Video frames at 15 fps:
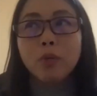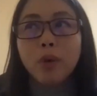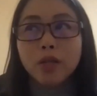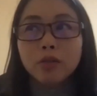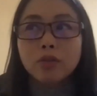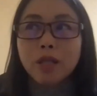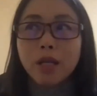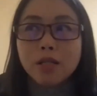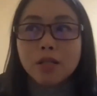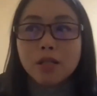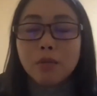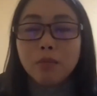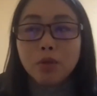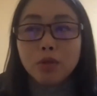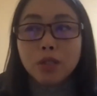way to test
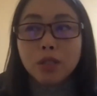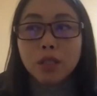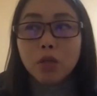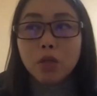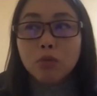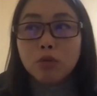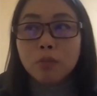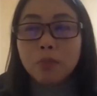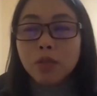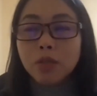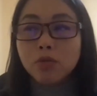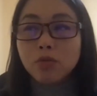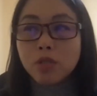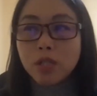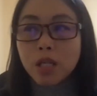immunity would be
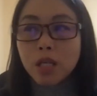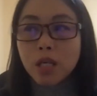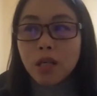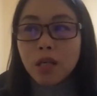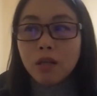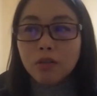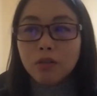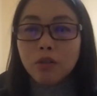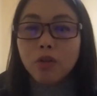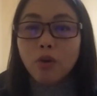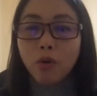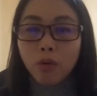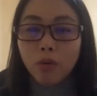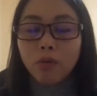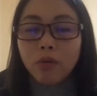to see, you
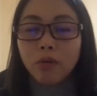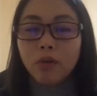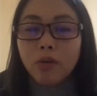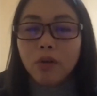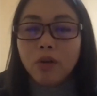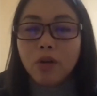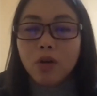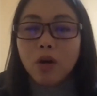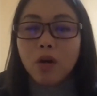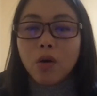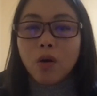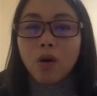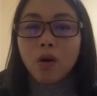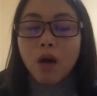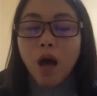know,
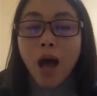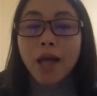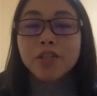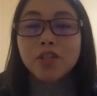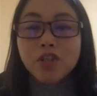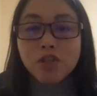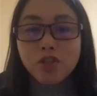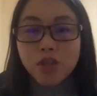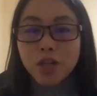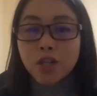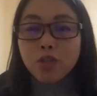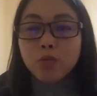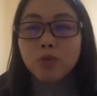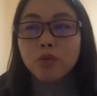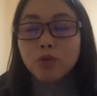IgG.
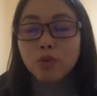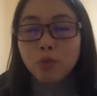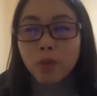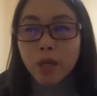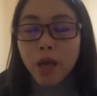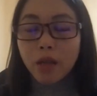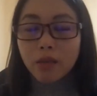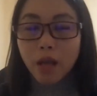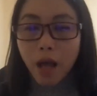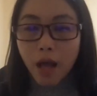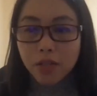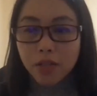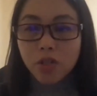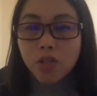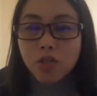Do we do we get the
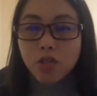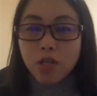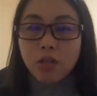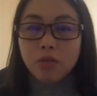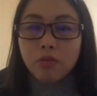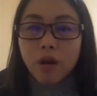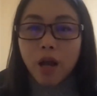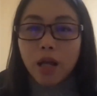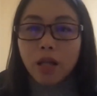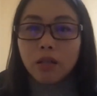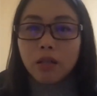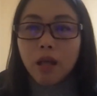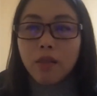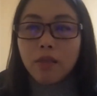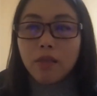IgG right?
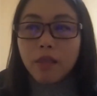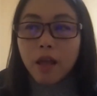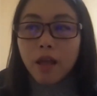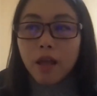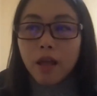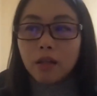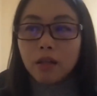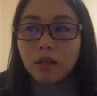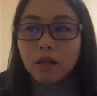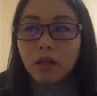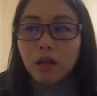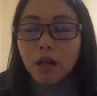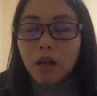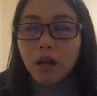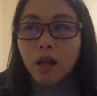And then
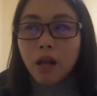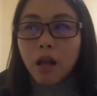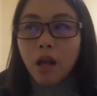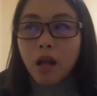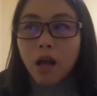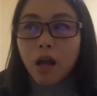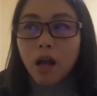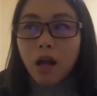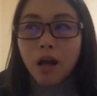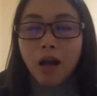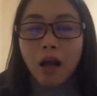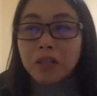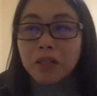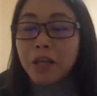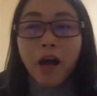
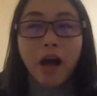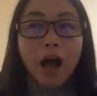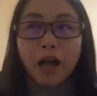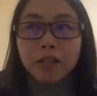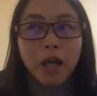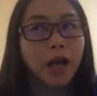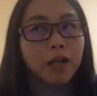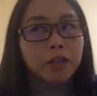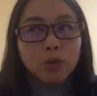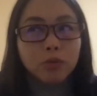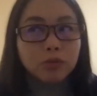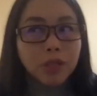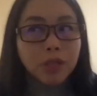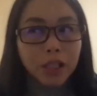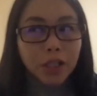yeah, I, I
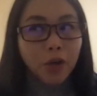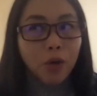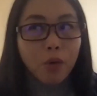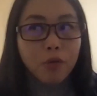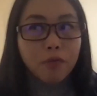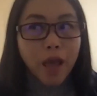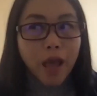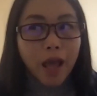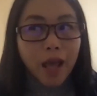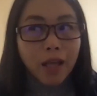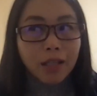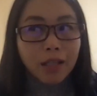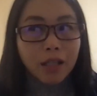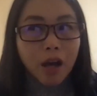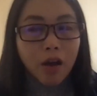don't really know of
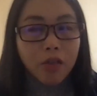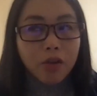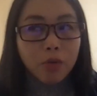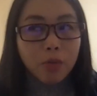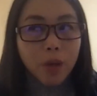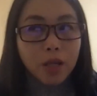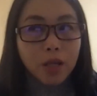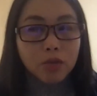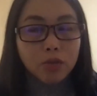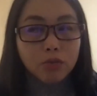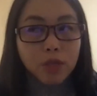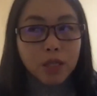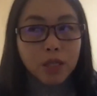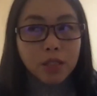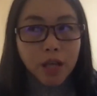any other way to
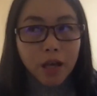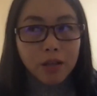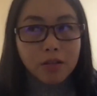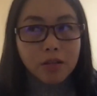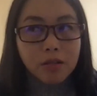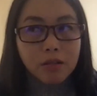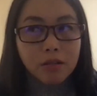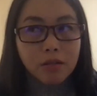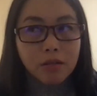retest